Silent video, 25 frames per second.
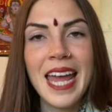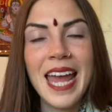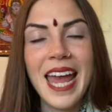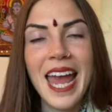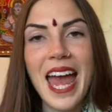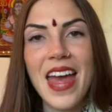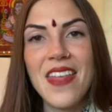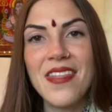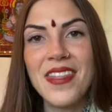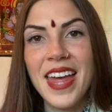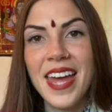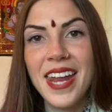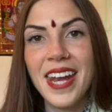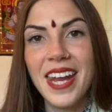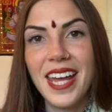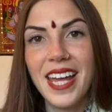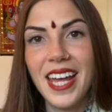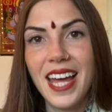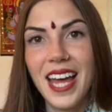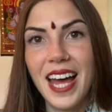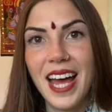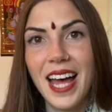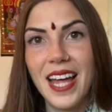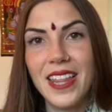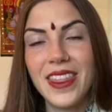and then
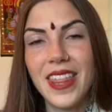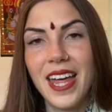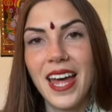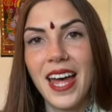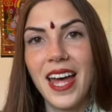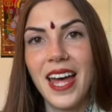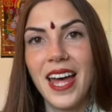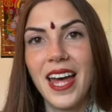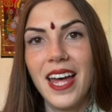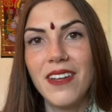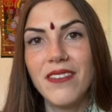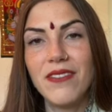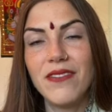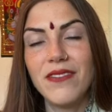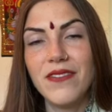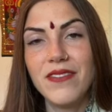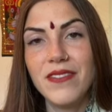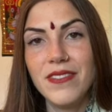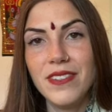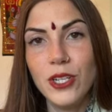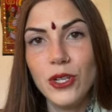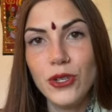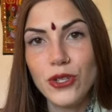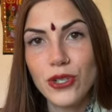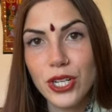the
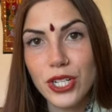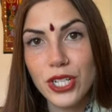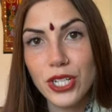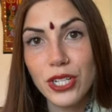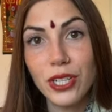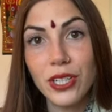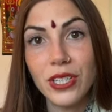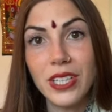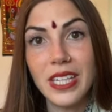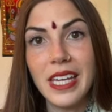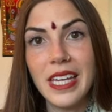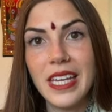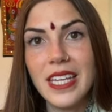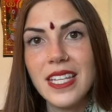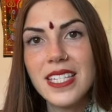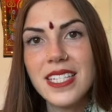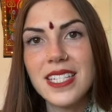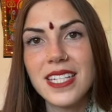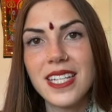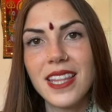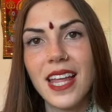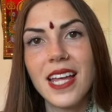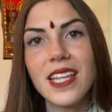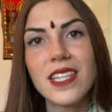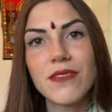nutritional
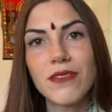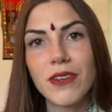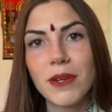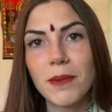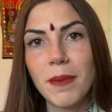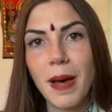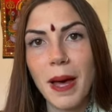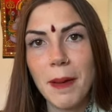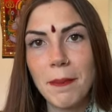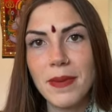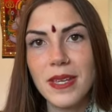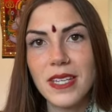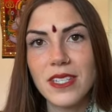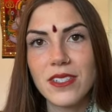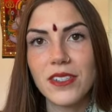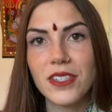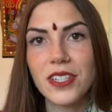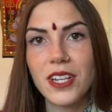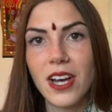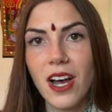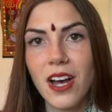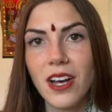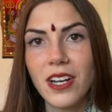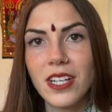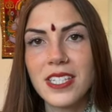yeast that's for puppies or
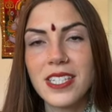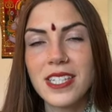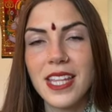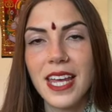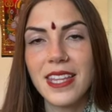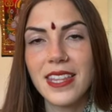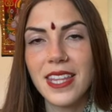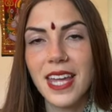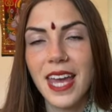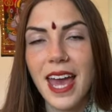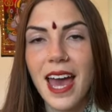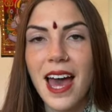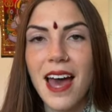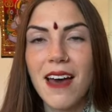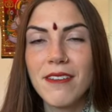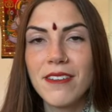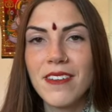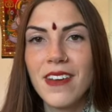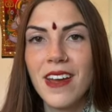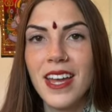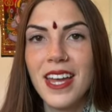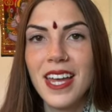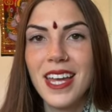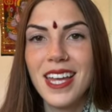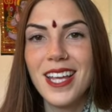dogs that they have
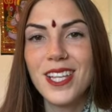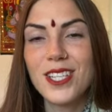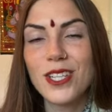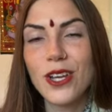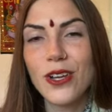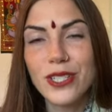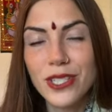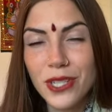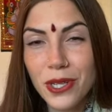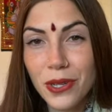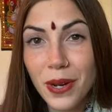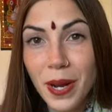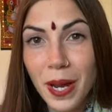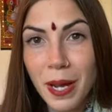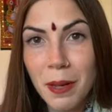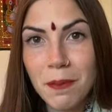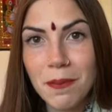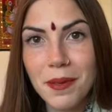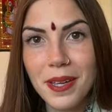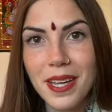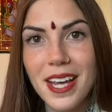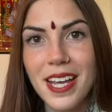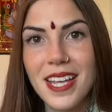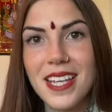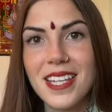is also great
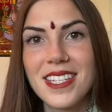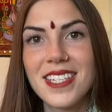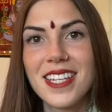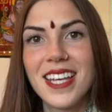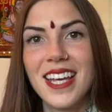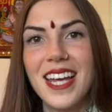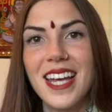because